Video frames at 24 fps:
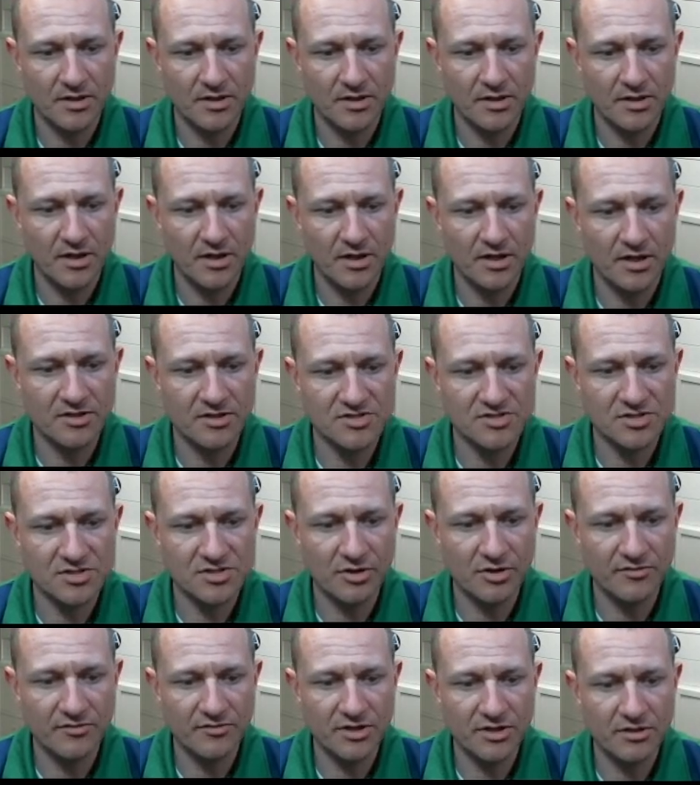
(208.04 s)
and you see
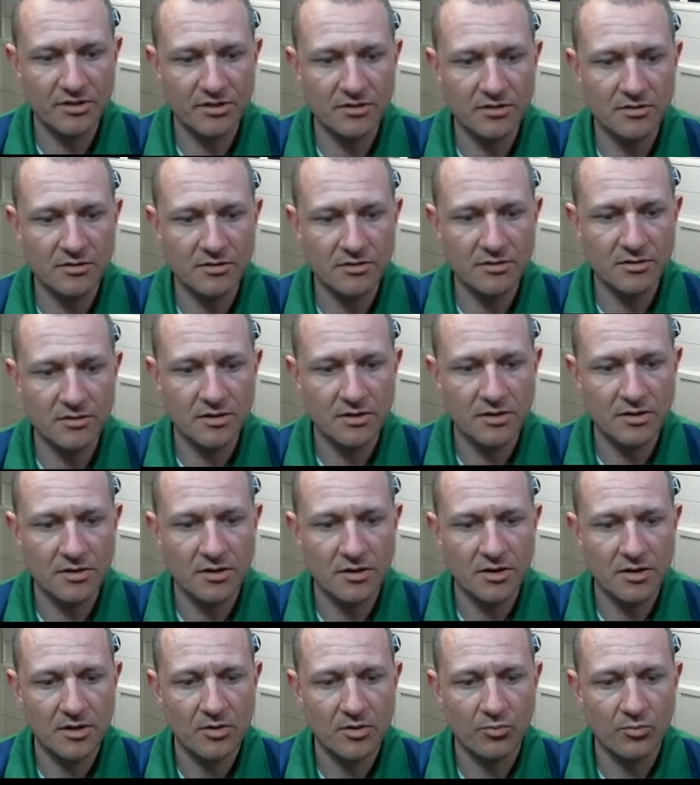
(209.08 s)
over here,
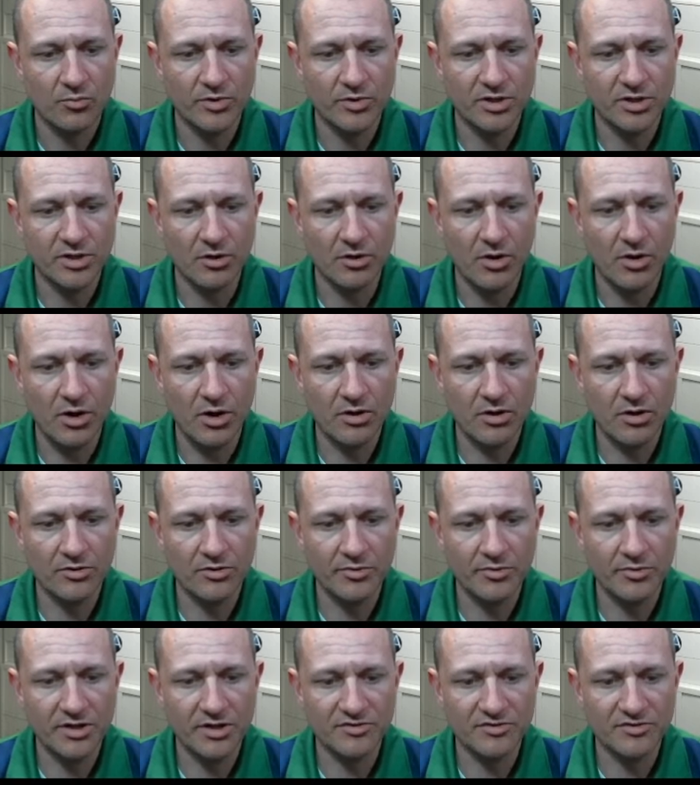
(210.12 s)
we go all the
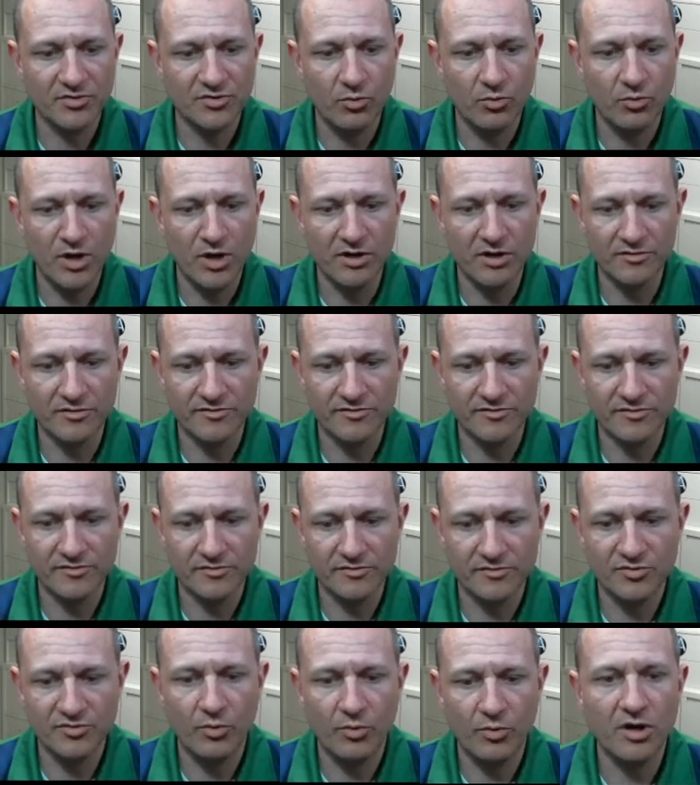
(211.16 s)
way to 12.
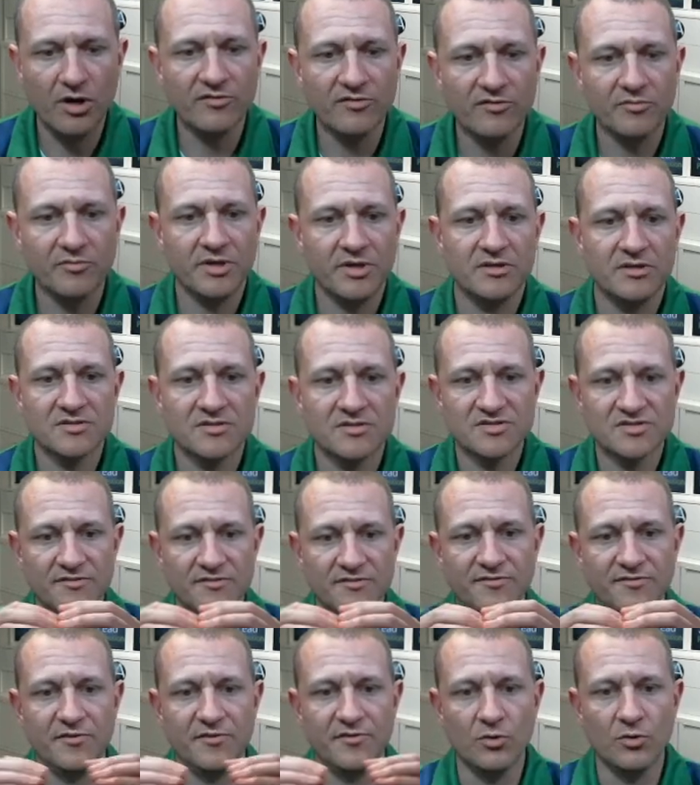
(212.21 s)
12 means
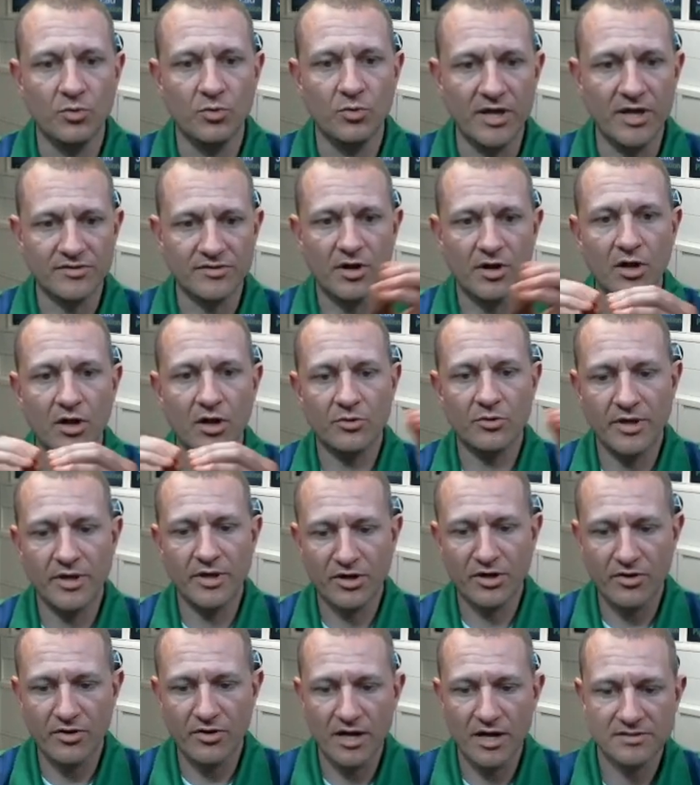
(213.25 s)
full width, all the way
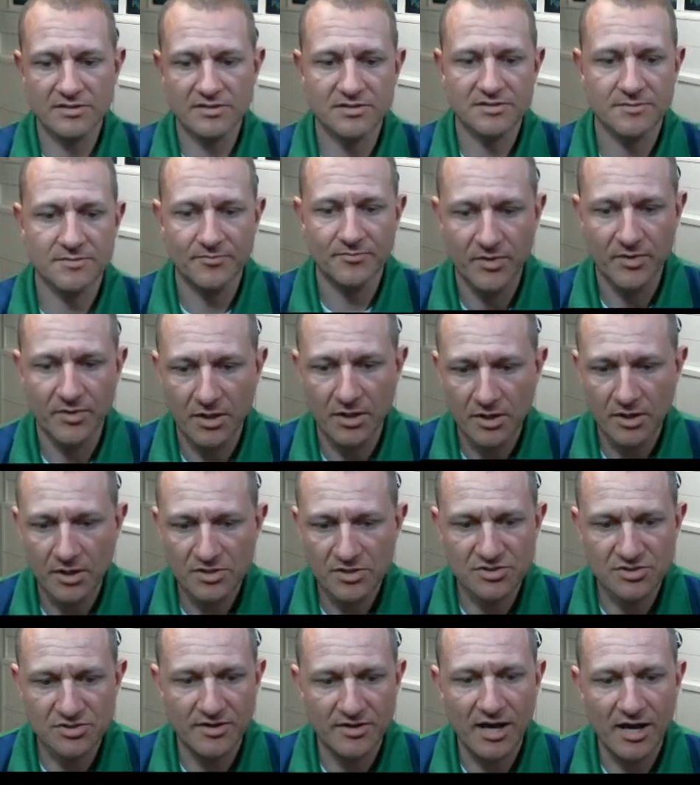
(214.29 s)
across.
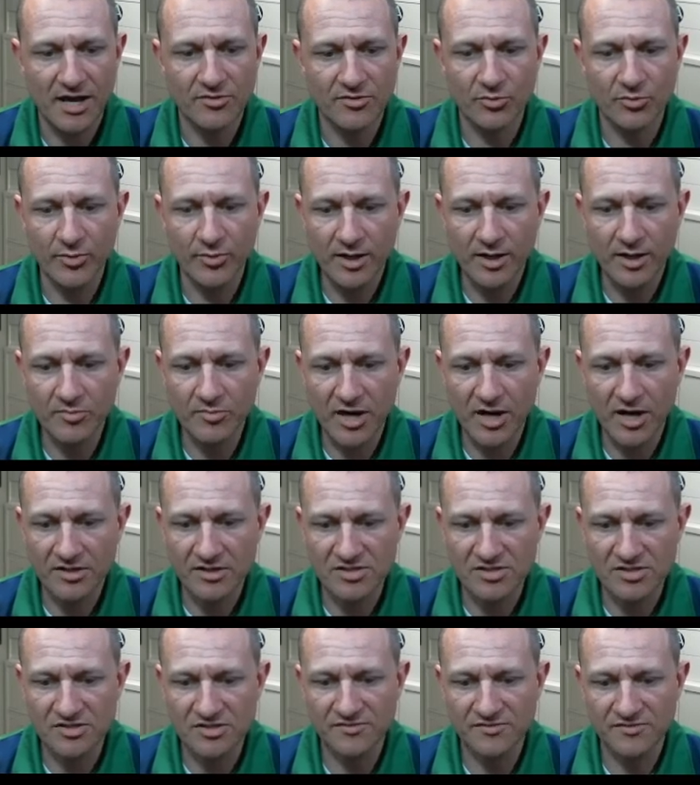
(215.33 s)
So now the red
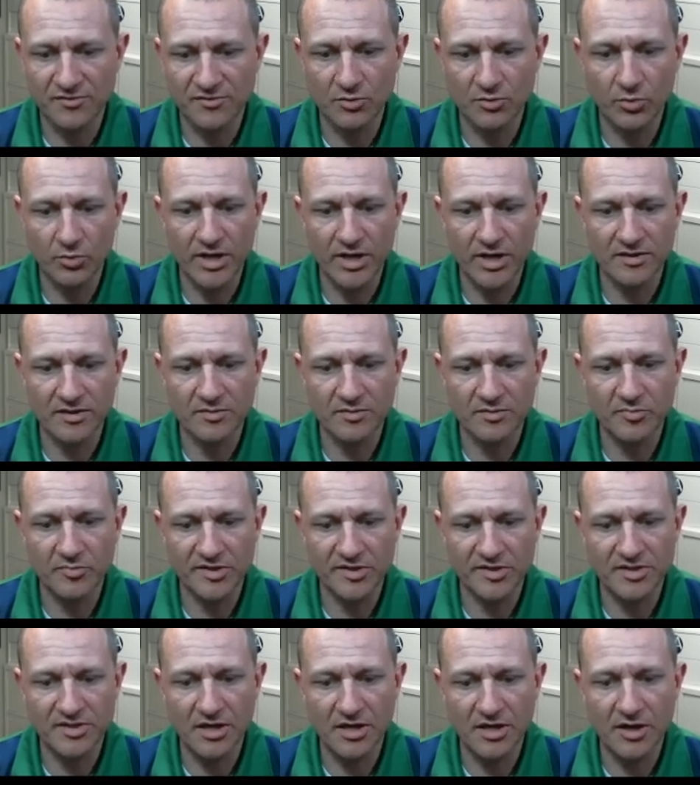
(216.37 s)
box is full width,
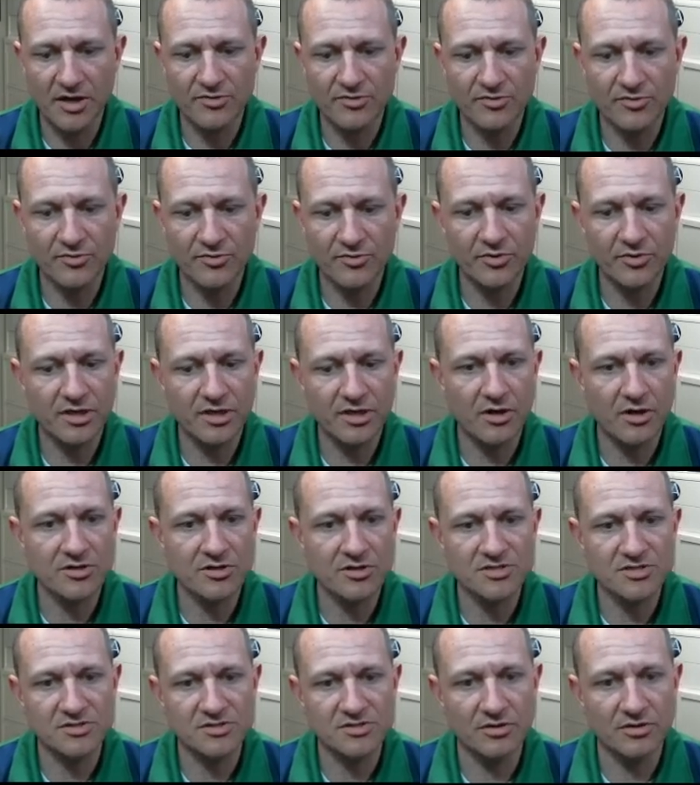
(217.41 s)
but the other 3 are
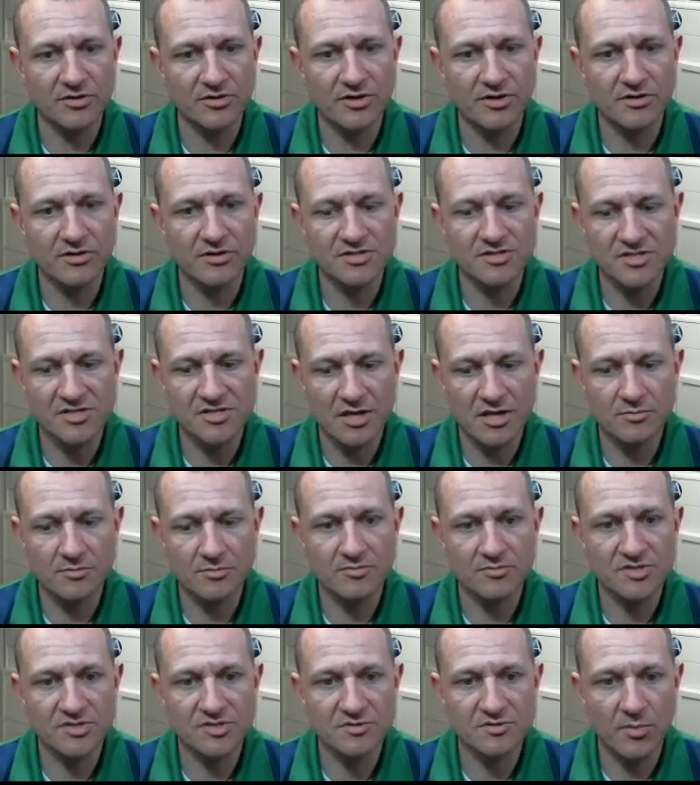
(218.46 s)
still their
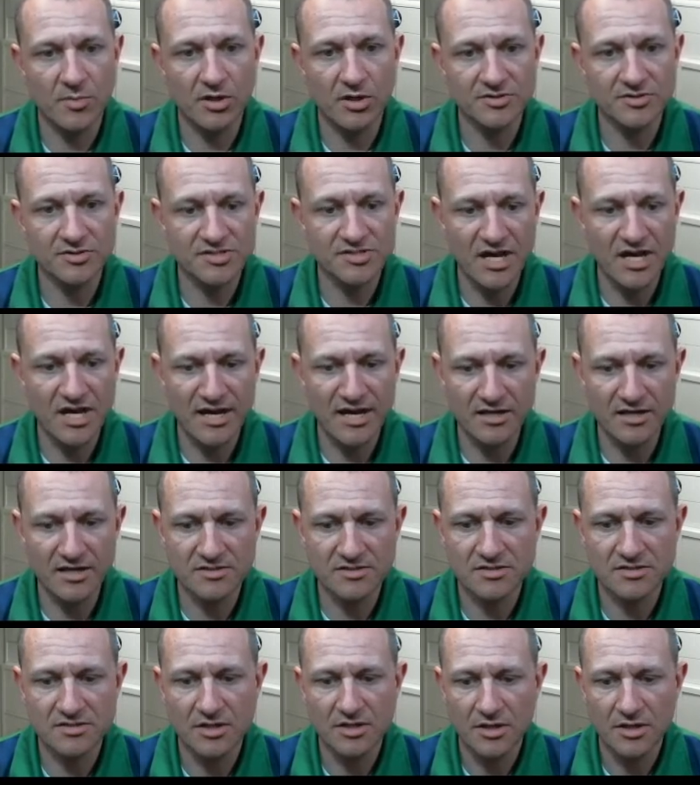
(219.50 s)
same small
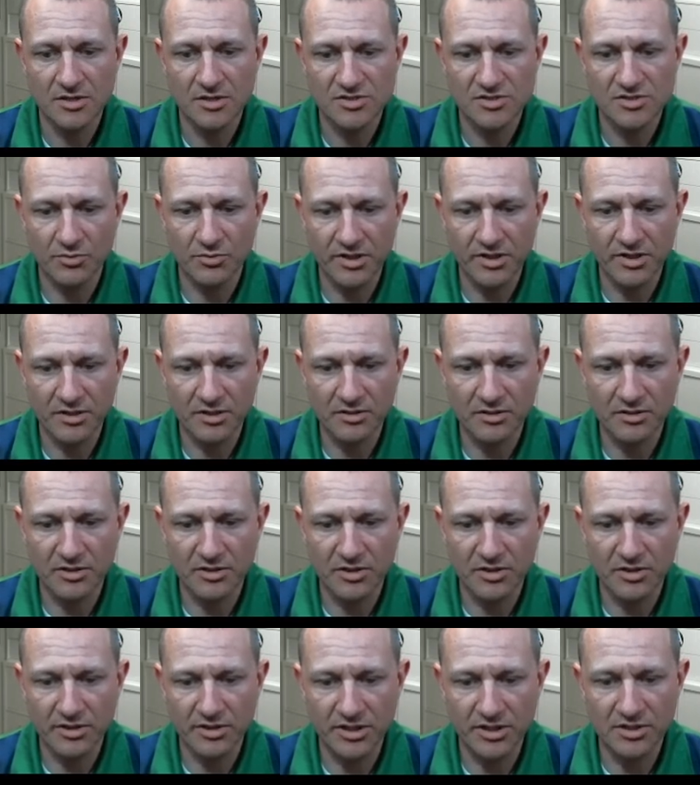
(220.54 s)
size. So we can click
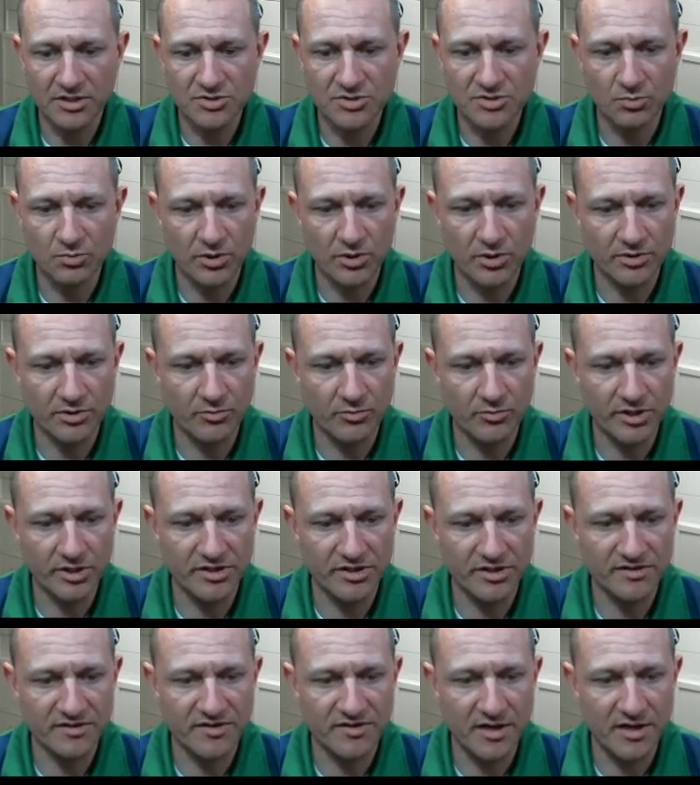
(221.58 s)
on each one at
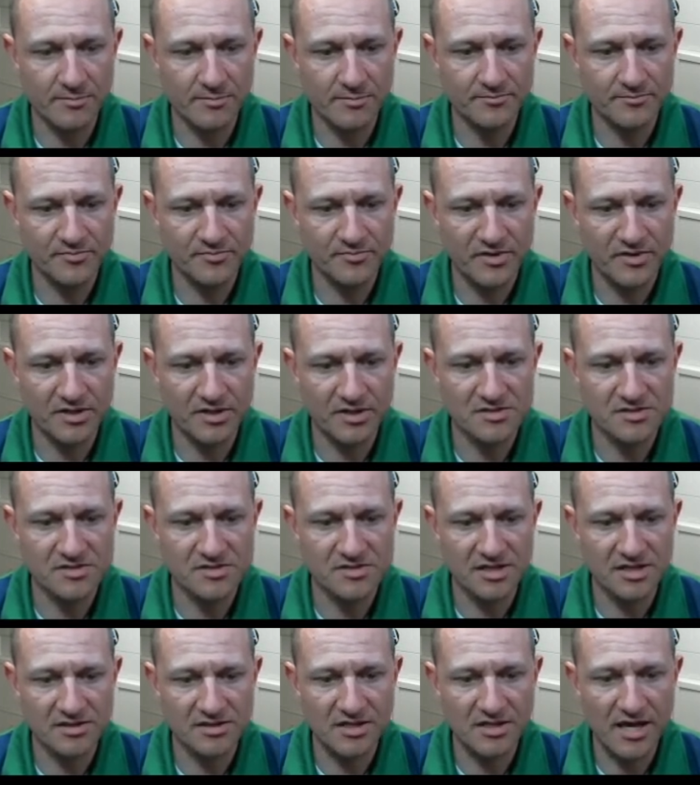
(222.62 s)
a time and
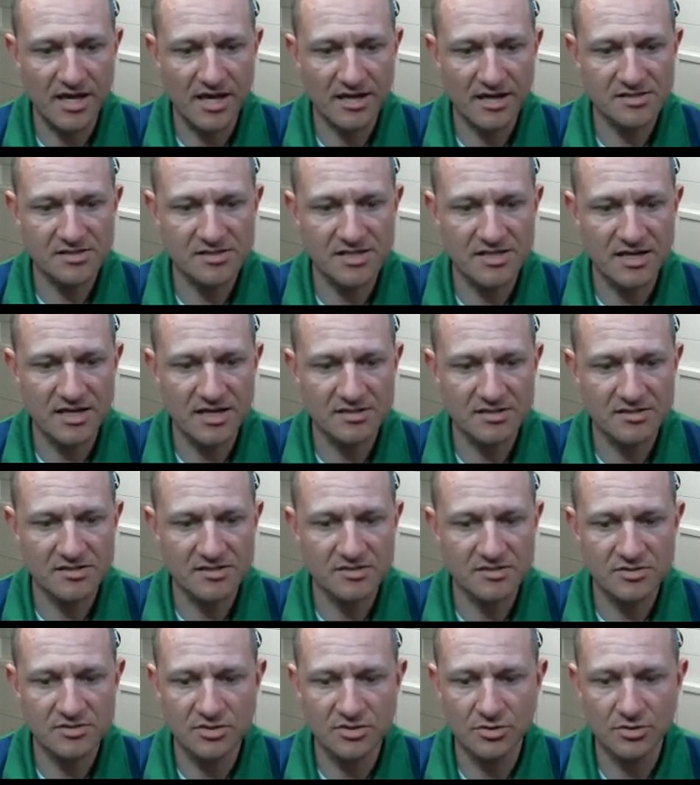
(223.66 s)
set the
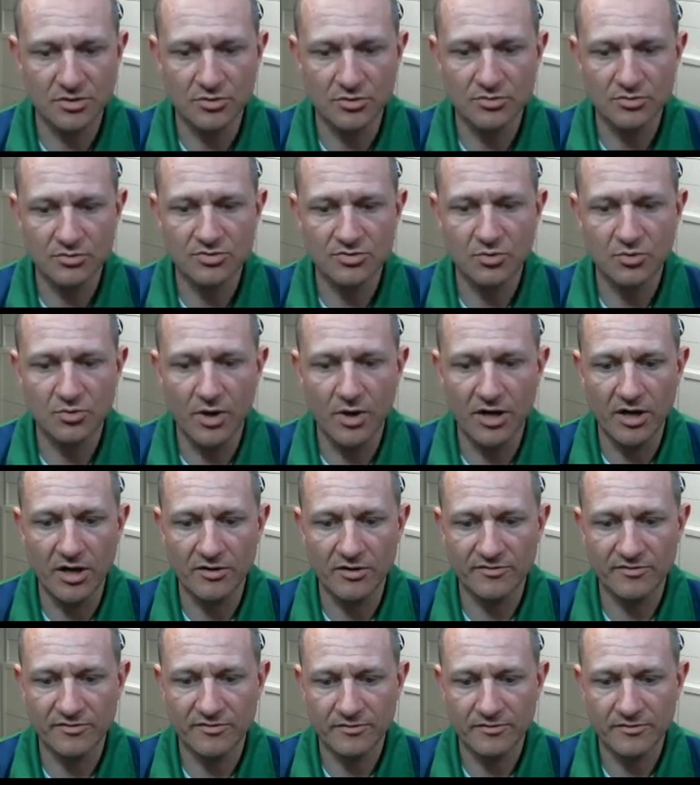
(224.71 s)
XS to
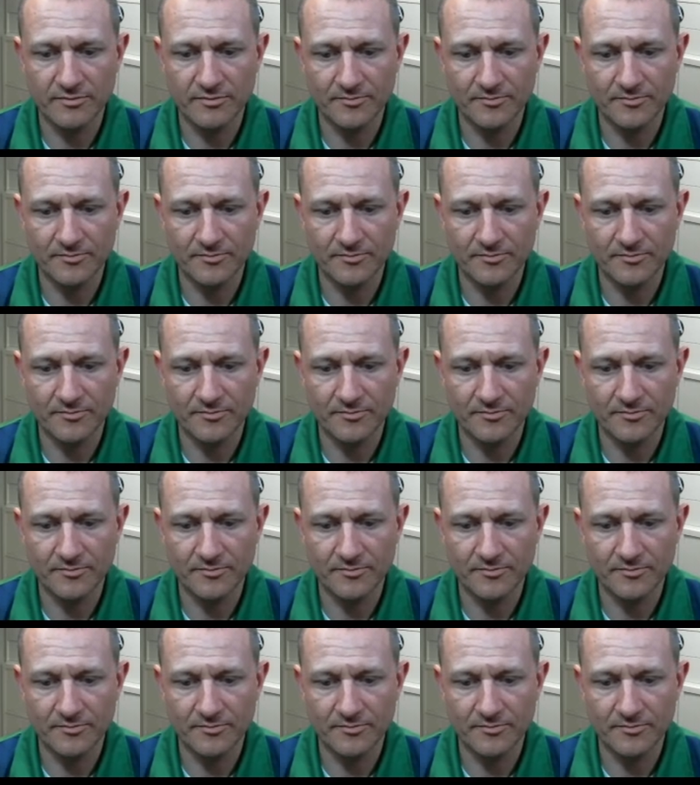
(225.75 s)
12.